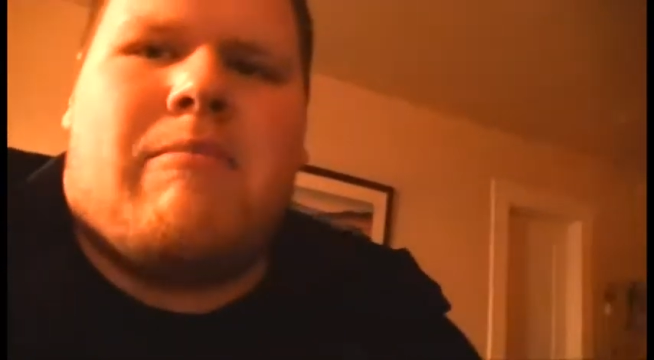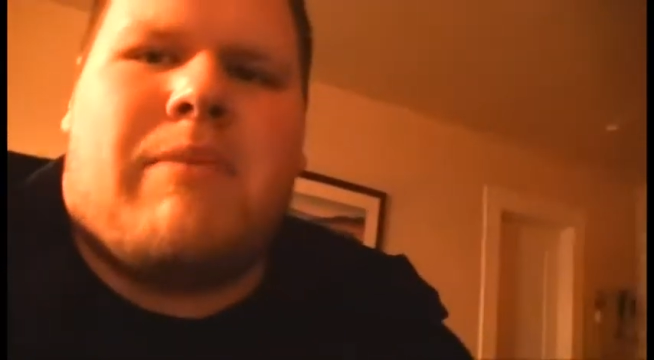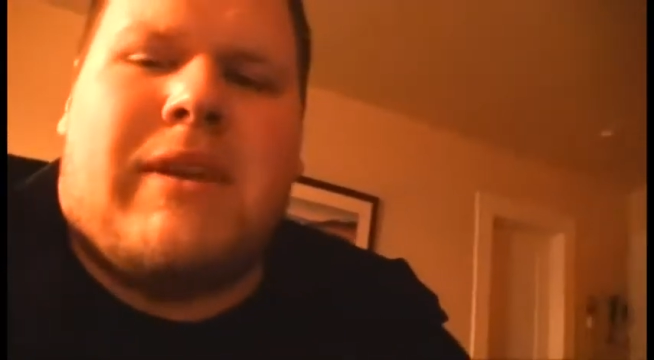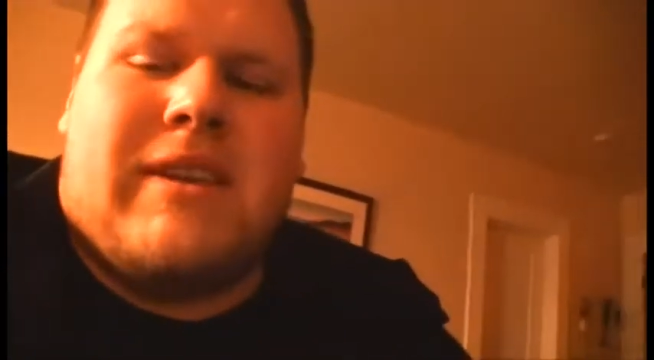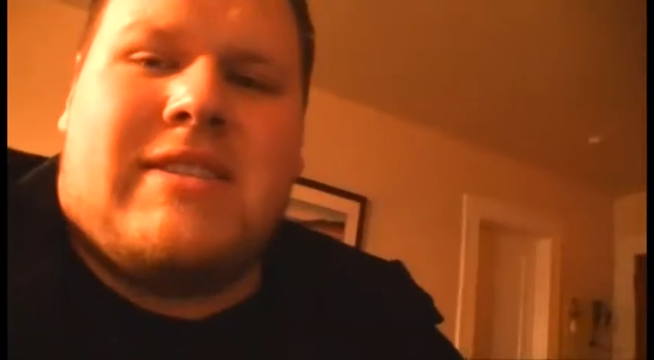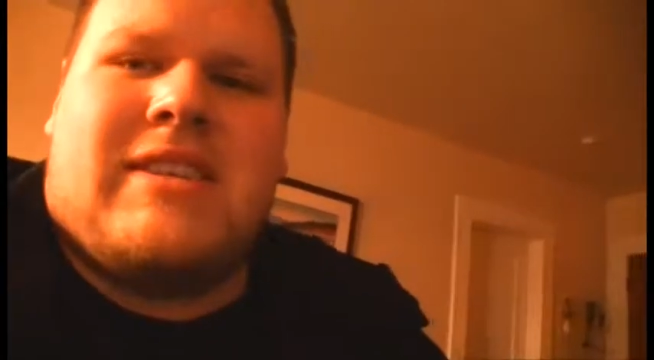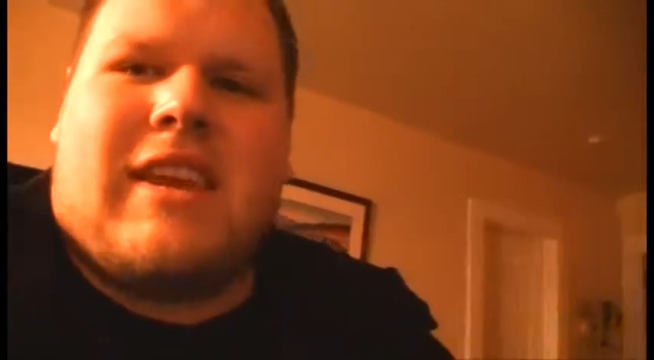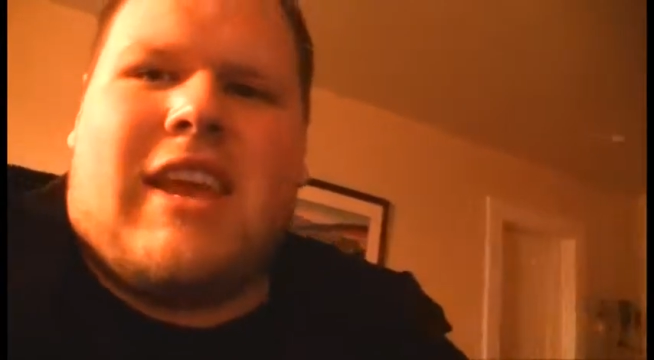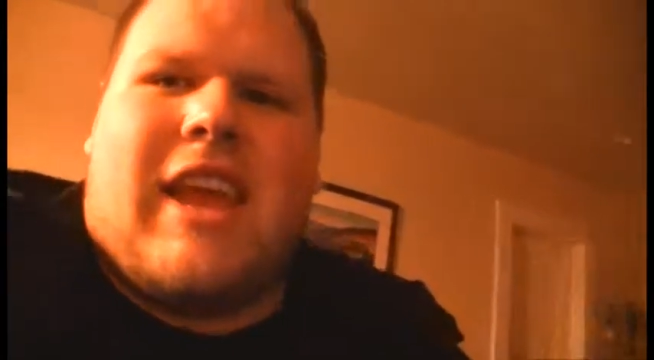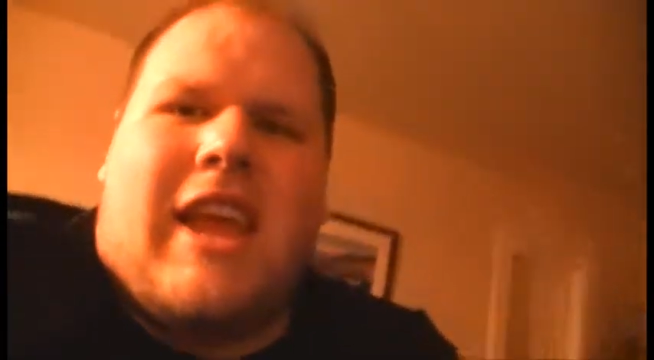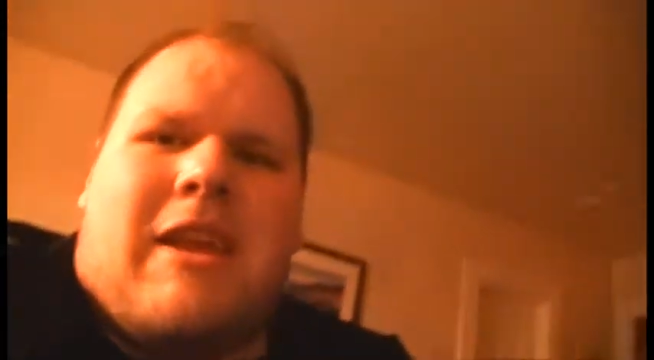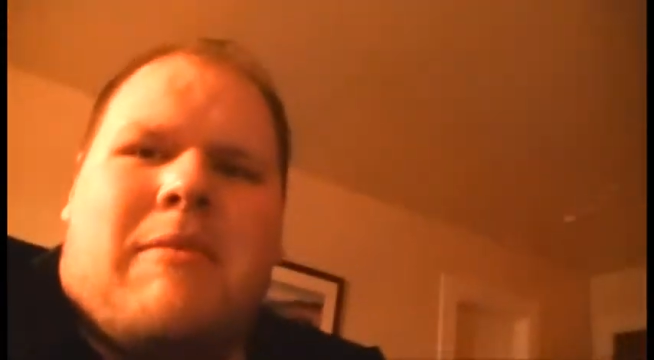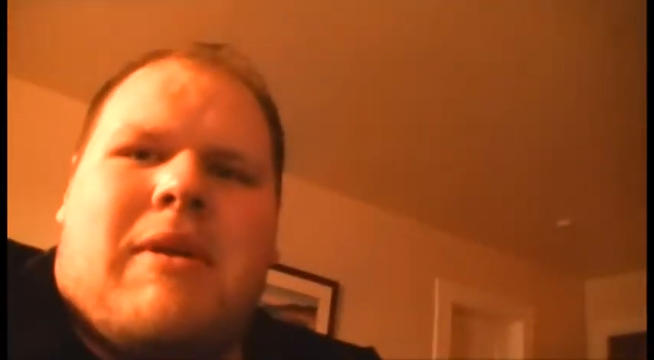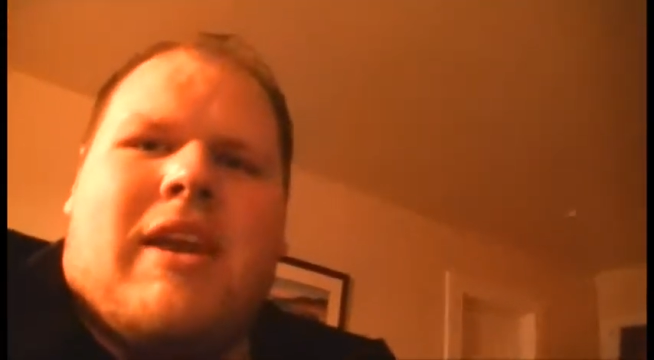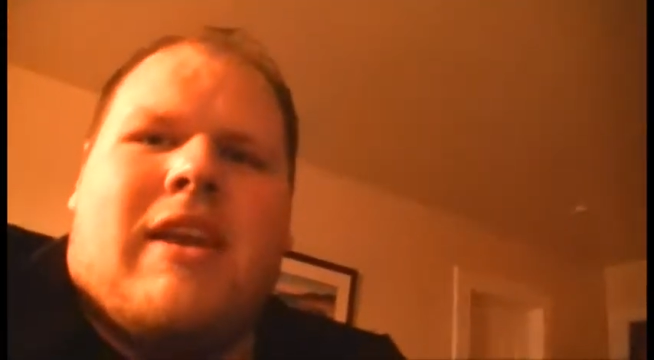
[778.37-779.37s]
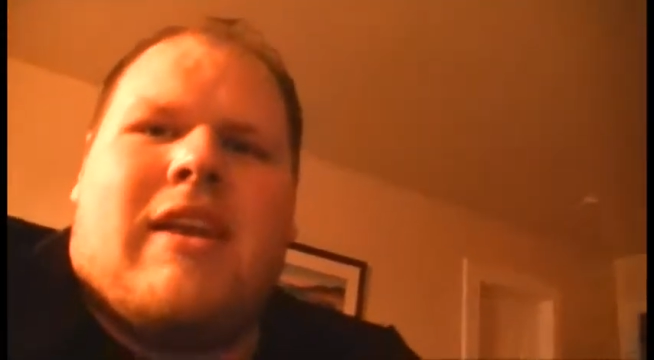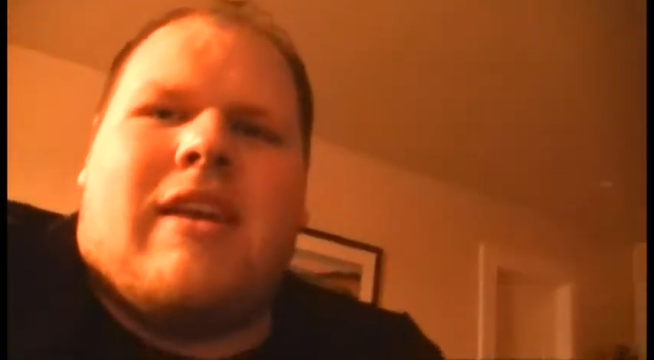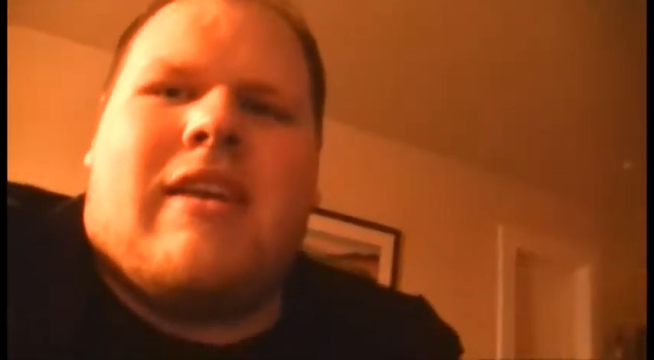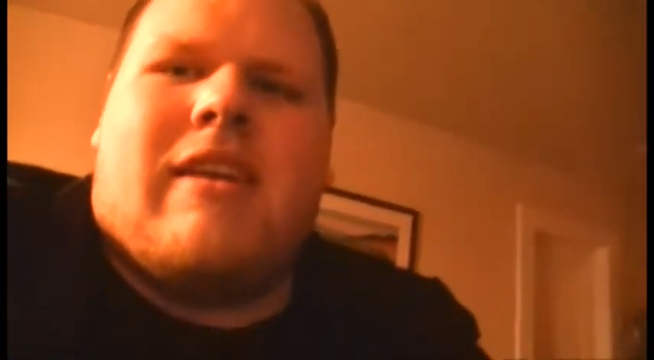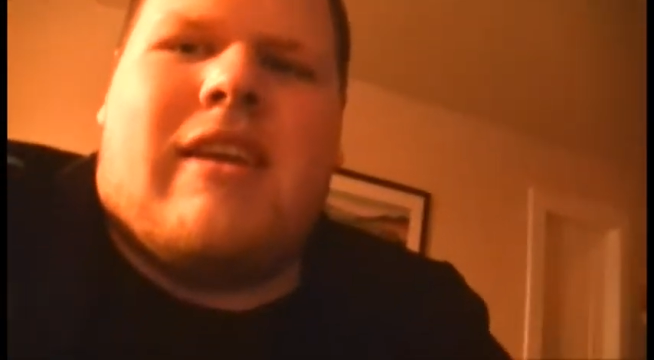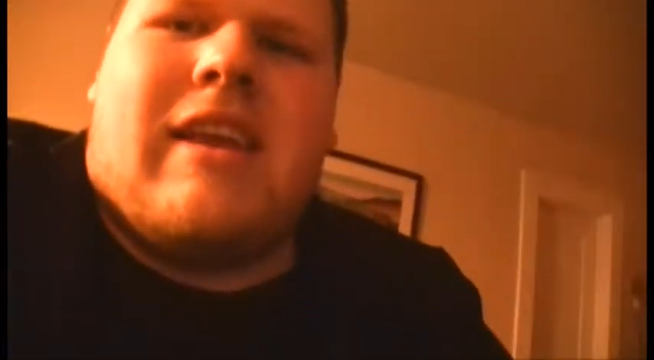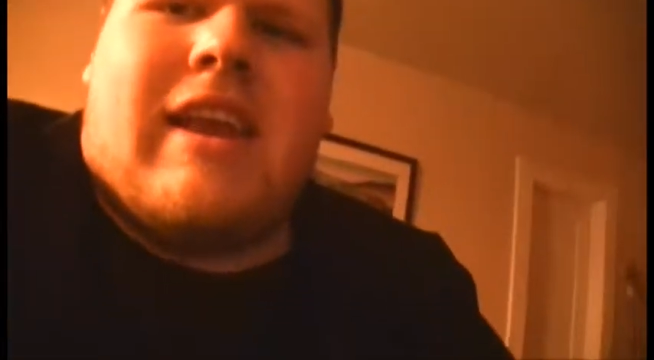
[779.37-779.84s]
PC gaming
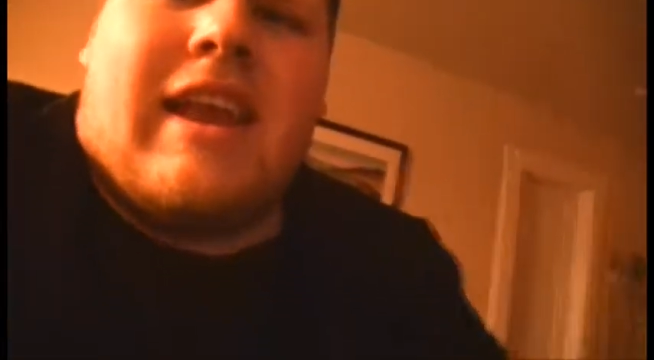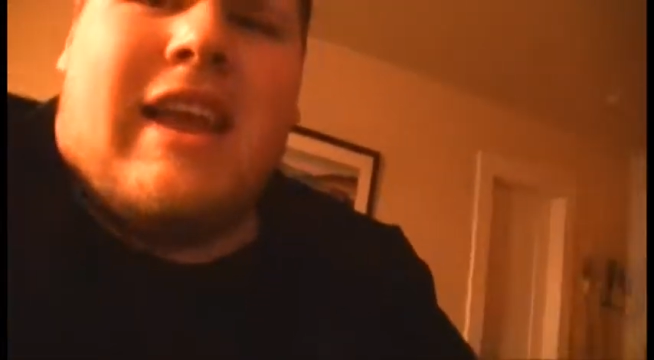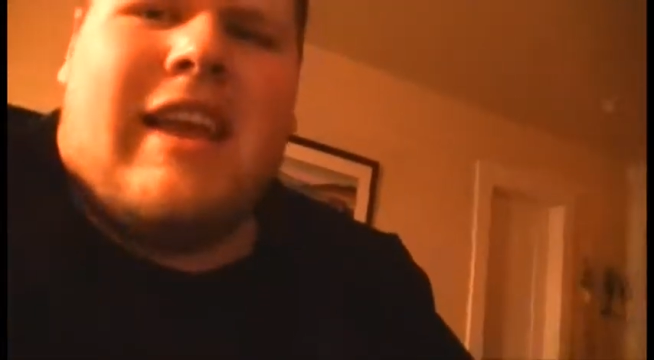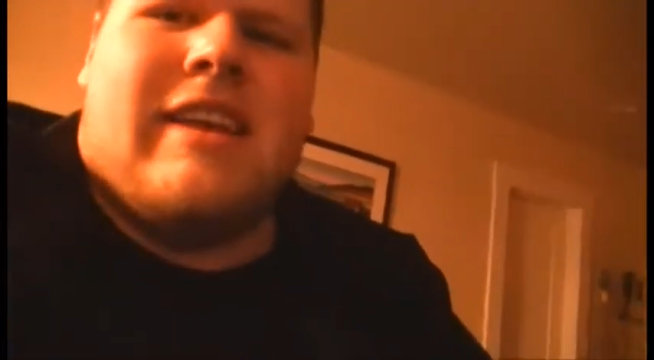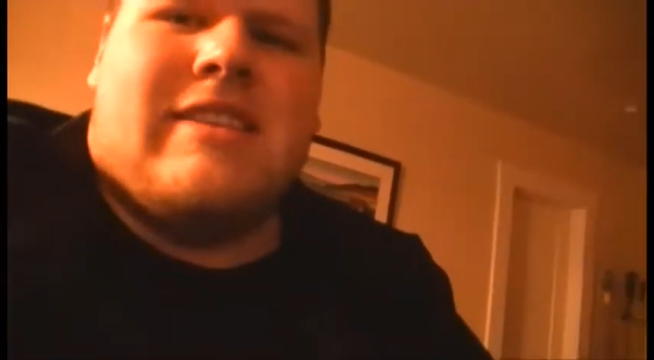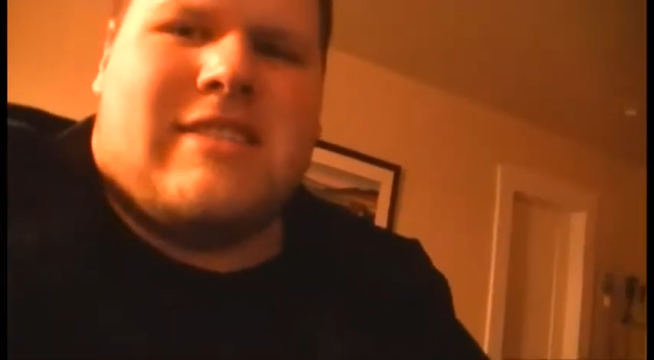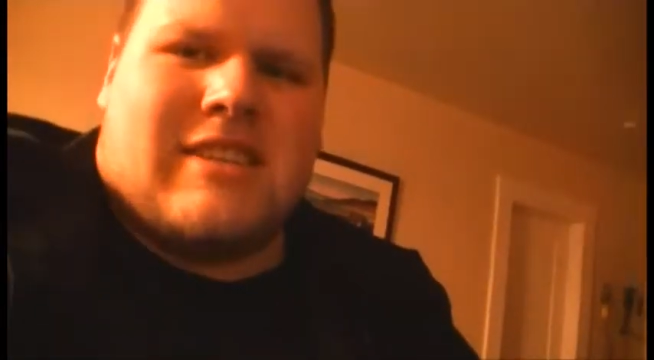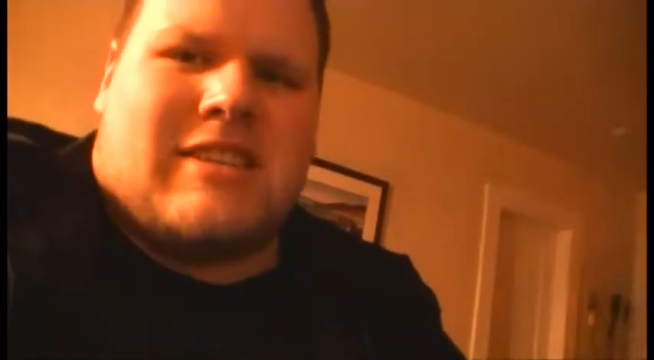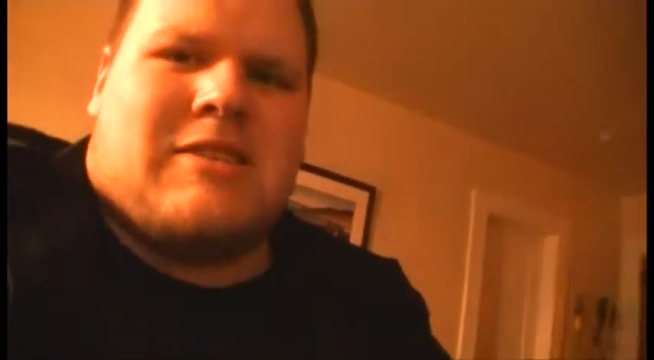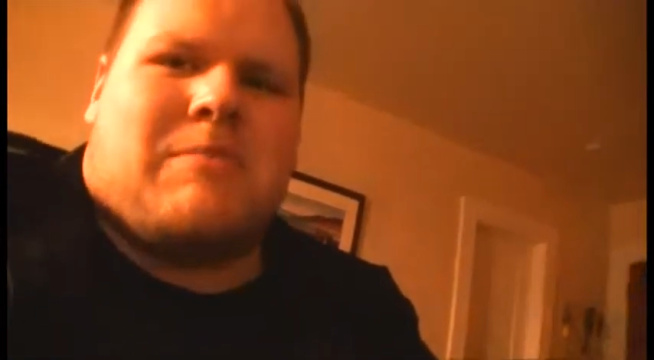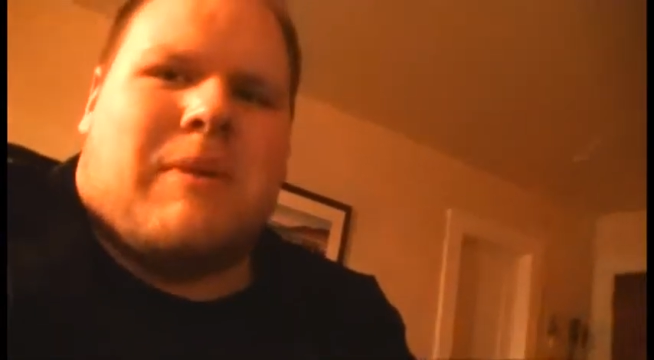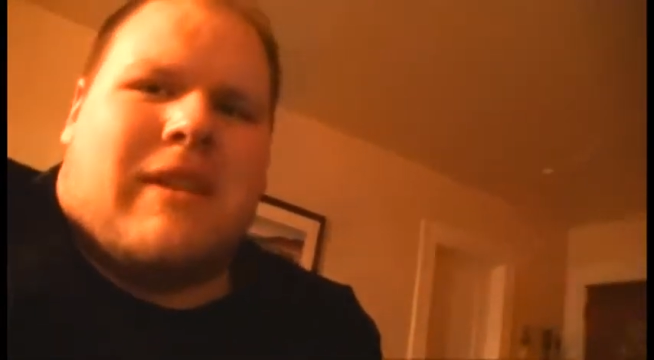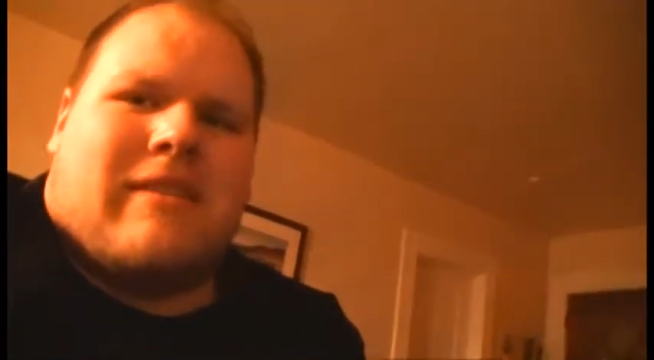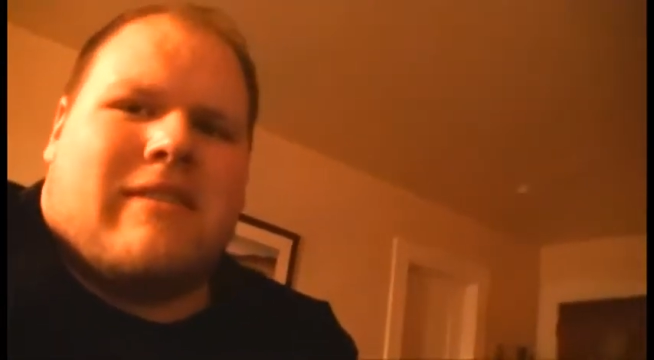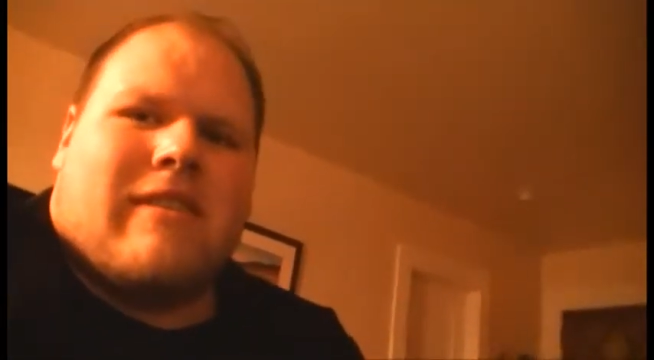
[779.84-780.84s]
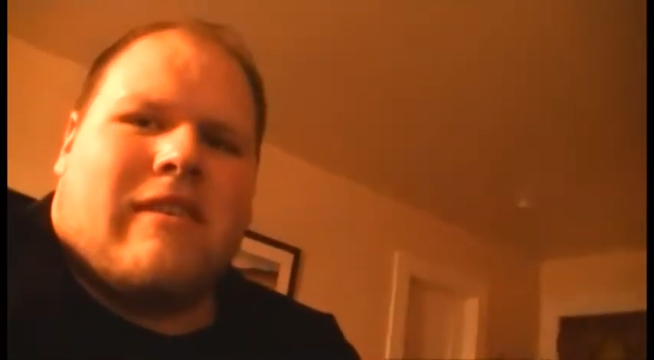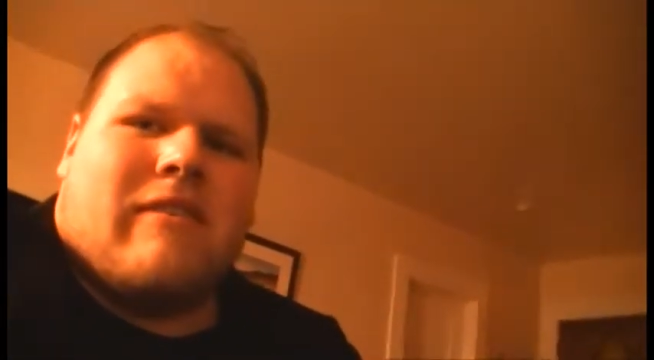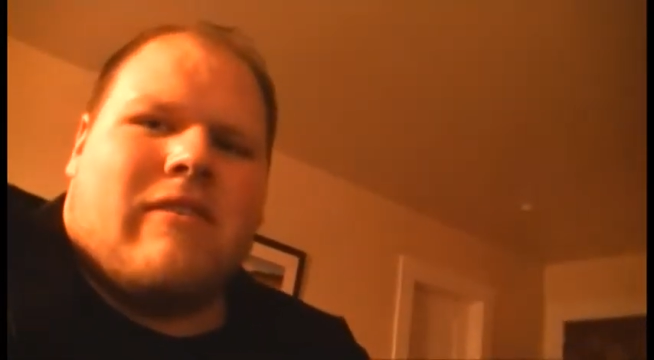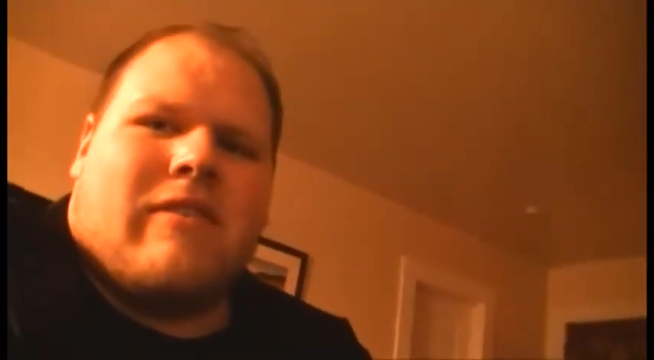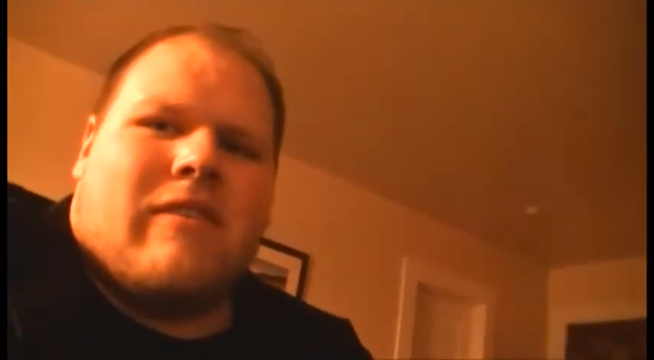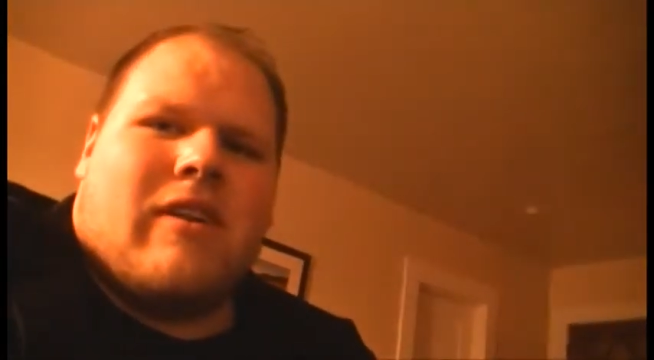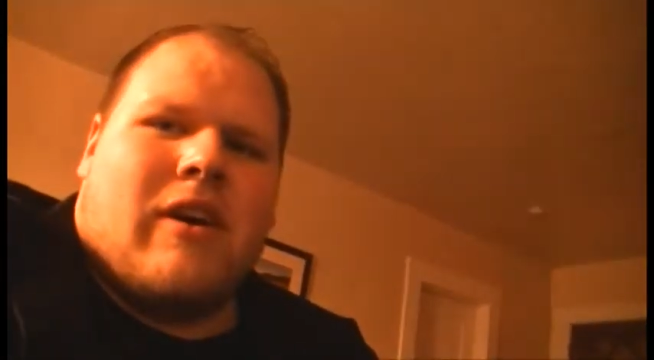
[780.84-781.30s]
is expensive.